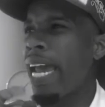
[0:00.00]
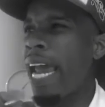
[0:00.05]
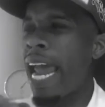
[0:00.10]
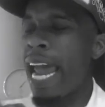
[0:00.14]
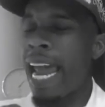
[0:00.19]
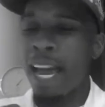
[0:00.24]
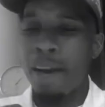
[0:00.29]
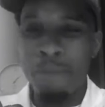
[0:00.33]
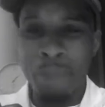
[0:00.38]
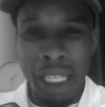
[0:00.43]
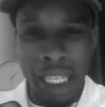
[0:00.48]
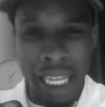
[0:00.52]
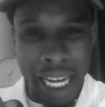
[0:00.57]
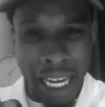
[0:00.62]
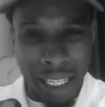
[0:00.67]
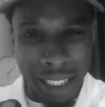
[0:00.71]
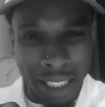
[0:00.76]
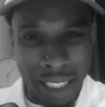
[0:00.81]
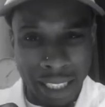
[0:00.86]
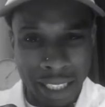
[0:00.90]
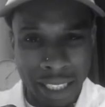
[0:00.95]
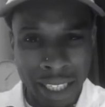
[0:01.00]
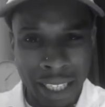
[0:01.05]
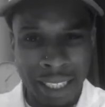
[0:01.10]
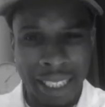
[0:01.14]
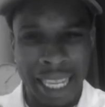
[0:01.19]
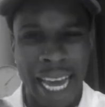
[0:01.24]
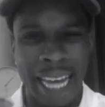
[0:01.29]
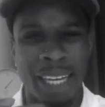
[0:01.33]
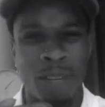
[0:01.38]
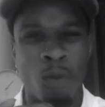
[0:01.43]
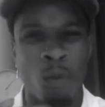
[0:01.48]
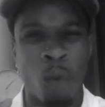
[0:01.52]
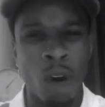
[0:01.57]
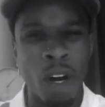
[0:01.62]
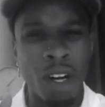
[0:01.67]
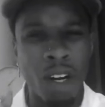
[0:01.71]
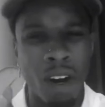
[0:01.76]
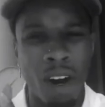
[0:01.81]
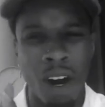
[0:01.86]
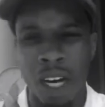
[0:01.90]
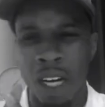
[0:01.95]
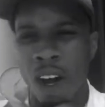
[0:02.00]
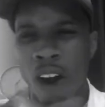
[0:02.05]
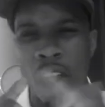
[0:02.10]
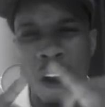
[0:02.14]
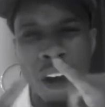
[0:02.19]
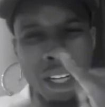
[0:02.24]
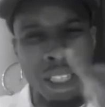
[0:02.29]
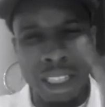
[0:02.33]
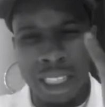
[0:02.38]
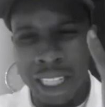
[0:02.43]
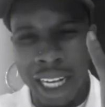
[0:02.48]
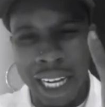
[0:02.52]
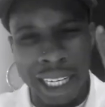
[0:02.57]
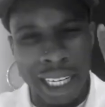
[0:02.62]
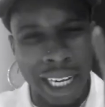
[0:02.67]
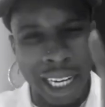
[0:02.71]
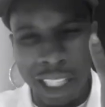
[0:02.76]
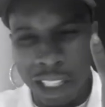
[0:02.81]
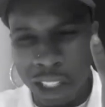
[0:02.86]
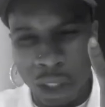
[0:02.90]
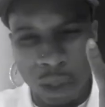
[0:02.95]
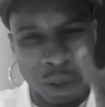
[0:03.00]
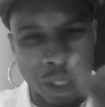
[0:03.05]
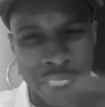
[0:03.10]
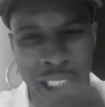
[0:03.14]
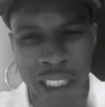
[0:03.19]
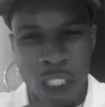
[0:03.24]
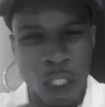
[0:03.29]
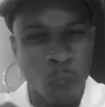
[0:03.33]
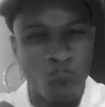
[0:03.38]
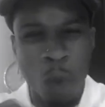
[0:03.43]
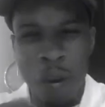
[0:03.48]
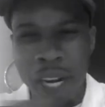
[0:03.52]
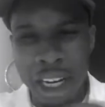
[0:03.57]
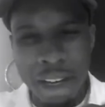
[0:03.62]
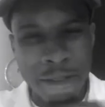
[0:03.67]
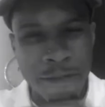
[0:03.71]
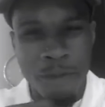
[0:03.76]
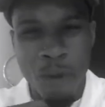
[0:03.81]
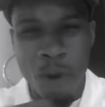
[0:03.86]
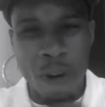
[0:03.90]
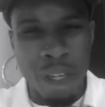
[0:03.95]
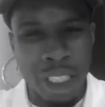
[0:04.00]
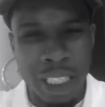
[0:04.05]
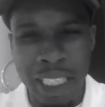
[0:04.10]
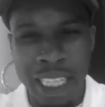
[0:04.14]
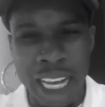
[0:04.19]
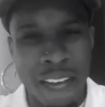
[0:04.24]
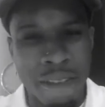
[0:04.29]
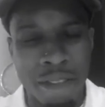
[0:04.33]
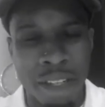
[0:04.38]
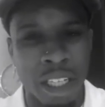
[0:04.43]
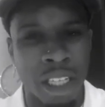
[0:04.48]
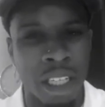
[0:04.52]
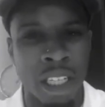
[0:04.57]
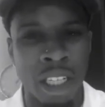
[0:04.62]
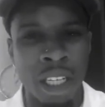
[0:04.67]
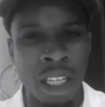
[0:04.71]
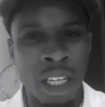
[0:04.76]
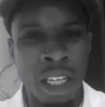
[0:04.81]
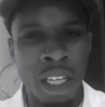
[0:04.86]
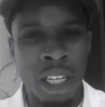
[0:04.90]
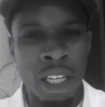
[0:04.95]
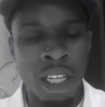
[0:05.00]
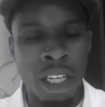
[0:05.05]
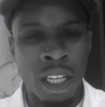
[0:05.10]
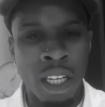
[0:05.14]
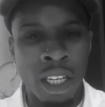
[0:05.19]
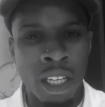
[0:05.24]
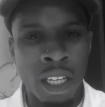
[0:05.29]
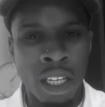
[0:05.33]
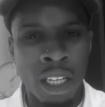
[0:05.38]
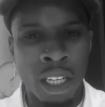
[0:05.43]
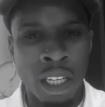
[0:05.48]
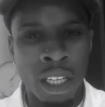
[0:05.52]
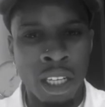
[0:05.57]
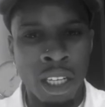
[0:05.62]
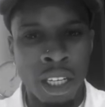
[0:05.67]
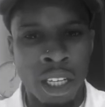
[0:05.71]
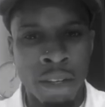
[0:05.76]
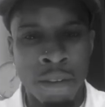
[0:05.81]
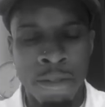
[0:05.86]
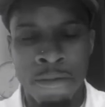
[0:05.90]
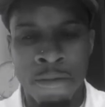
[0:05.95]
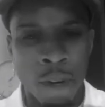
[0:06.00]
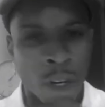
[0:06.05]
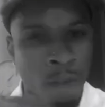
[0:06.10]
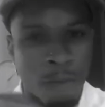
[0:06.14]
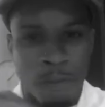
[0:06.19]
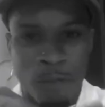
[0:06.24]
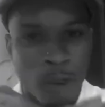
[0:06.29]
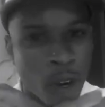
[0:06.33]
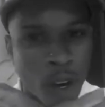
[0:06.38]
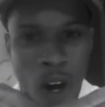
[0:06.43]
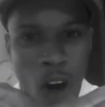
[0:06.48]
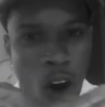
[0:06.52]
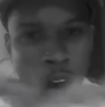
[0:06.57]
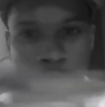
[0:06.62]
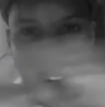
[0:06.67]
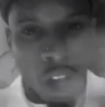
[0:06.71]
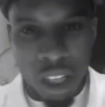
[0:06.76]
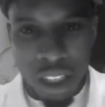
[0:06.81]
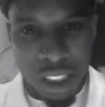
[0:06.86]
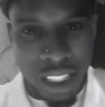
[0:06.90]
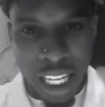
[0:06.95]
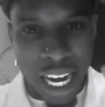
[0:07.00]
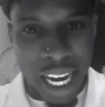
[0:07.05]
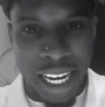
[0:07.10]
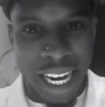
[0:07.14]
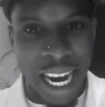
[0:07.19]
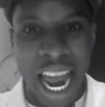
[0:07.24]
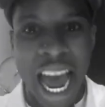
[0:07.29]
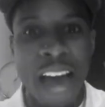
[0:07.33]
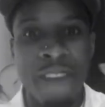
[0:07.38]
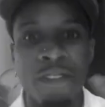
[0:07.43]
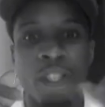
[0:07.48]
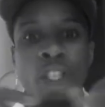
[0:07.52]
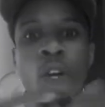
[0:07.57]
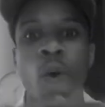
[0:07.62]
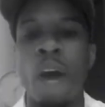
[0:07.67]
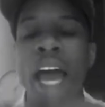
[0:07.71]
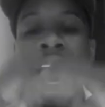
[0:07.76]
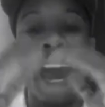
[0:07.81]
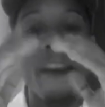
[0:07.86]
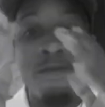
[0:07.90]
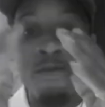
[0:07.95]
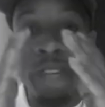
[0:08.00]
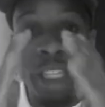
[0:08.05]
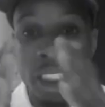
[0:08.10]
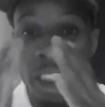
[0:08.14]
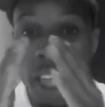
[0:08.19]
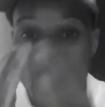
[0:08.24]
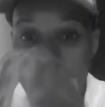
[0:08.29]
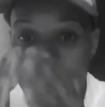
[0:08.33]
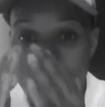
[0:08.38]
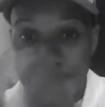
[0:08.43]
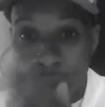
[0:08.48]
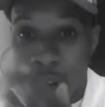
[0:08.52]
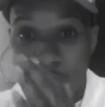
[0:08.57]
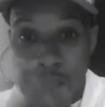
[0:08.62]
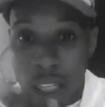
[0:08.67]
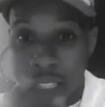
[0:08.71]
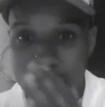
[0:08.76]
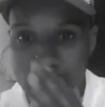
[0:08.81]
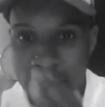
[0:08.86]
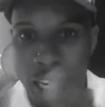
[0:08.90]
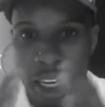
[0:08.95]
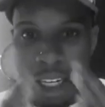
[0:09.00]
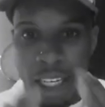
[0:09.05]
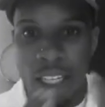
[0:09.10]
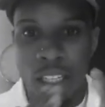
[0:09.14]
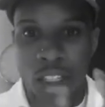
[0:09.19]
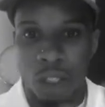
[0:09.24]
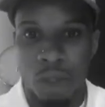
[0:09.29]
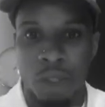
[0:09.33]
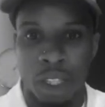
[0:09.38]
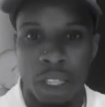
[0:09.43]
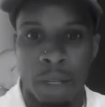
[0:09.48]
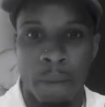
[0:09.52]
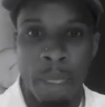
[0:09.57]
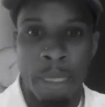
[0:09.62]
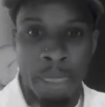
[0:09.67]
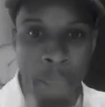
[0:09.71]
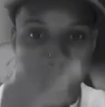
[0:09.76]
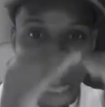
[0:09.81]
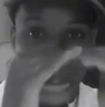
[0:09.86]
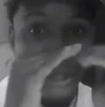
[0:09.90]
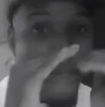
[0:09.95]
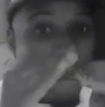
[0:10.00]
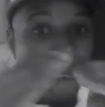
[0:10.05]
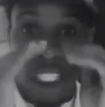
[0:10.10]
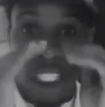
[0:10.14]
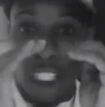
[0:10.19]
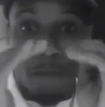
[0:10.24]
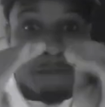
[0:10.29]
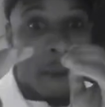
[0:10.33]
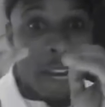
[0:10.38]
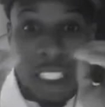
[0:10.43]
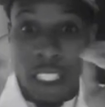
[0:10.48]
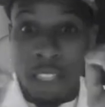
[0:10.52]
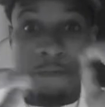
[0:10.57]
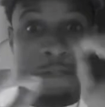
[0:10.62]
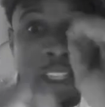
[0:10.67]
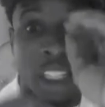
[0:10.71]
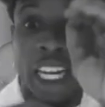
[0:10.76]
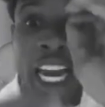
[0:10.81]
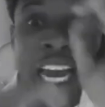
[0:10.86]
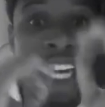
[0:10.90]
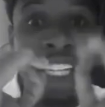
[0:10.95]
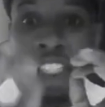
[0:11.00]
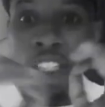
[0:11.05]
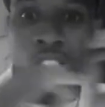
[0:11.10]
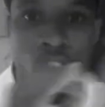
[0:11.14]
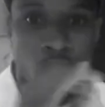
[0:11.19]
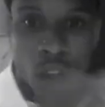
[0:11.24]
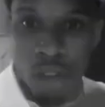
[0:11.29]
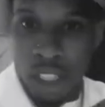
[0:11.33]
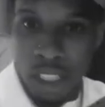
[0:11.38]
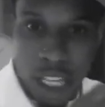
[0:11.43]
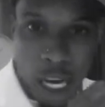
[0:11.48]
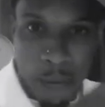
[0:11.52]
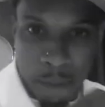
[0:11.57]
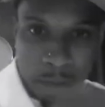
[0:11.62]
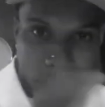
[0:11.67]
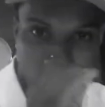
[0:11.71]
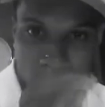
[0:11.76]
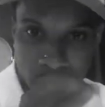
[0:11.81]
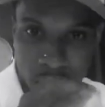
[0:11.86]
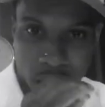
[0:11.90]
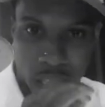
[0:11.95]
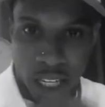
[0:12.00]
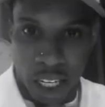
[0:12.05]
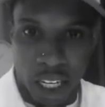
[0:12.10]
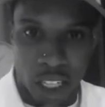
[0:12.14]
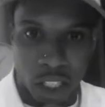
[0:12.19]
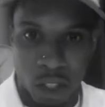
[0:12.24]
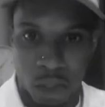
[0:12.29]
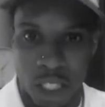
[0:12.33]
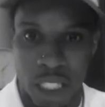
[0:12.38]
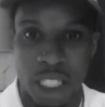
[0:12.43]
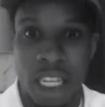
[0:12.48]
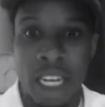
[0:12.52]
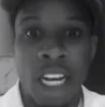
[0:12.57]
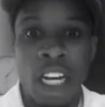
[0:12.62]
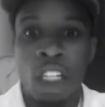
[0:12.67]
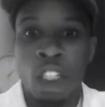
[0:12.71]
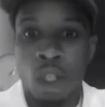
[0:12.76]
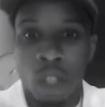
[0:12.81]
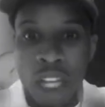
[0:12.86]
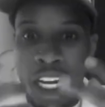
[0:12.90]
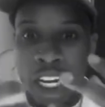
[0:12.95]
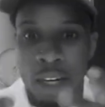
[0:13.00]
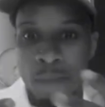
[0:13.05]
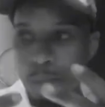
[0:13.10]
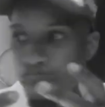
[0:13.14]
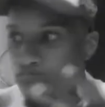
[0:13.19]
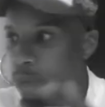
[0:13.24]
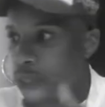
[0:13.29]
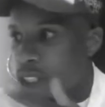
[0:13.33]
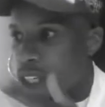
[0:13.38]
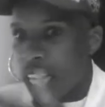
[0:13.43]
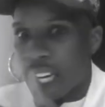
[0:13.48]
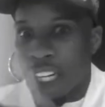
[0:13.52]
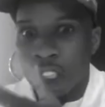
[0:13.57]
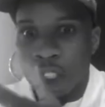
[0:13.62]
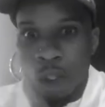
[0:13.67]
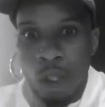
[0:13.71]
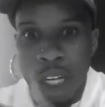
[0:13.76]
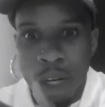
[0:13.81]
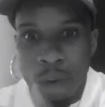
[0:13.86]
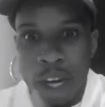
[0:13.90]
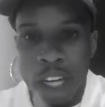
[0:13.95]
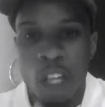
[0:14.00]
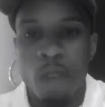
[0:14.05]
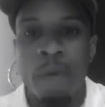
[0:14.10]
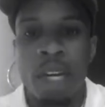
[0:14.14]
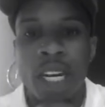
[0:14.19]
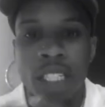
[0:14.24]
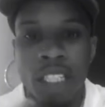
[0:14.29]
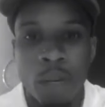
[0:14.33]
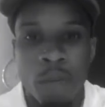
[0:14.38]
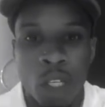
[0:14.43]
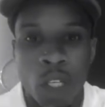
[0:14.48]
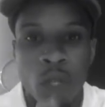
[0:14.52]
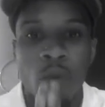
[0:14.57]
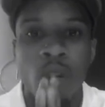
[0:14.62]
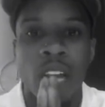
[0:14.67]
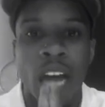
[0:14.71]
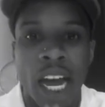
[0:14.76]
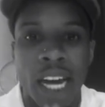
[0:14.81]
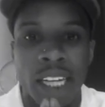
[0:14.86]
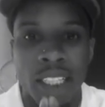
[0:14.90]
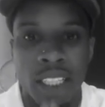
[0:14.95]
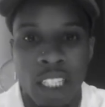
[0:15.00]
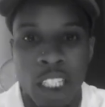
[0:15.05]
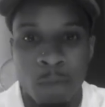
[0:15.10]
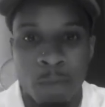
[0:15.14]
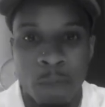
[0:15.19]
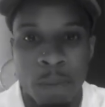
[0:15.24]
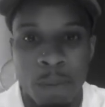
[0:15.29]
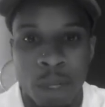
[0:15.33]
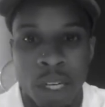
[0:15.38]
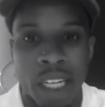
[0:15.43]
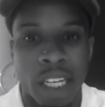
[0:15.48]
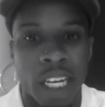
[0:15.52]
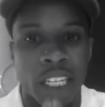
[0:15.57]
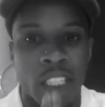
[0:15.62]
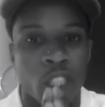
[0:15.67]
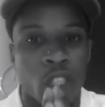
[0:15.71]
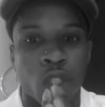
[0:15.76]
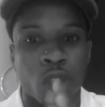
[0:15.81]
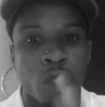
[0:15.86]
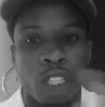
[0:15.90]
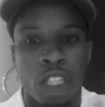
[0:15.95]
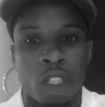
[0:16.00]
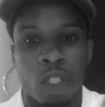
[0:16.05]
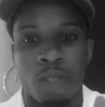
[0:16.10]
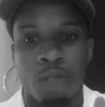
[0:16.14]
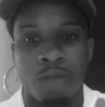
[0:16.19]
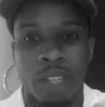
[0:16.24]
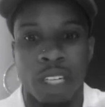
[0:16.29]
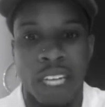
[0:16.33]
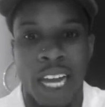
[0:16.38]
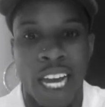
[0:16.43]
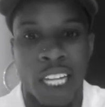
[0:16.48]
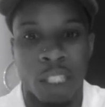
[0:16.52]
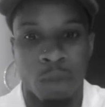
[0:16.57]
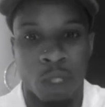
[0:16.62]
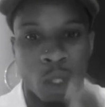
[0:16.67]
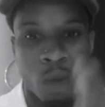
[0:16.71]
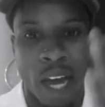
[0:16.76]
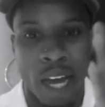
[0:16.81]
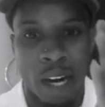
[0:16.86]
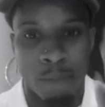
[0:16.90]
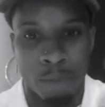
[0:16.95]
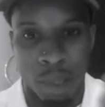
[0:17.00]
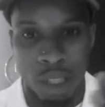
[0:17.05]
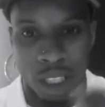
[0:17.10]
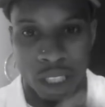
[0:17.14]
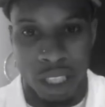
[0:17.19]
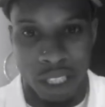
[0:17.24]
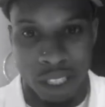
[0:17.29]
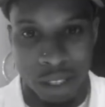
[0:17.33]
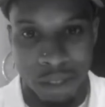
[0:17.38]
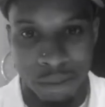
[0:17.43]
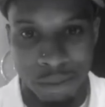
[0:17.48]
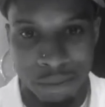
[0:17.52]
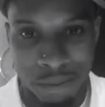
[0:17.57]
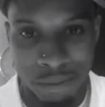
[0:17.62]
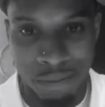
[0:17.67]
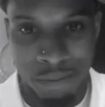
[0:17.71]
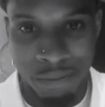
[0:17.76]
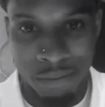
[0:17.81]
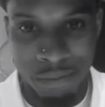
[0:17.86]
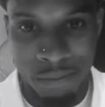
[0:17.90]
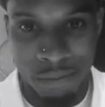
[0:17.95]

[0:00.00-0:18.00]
an ambulance that work on-site injuries 24/7 for all day, that have to know every type of on-site injury, the specifications on the type of on-site injuries, so they can treat it right? You mean to tell me you lied to these people and they just treated you for glass when you had a bullet in you?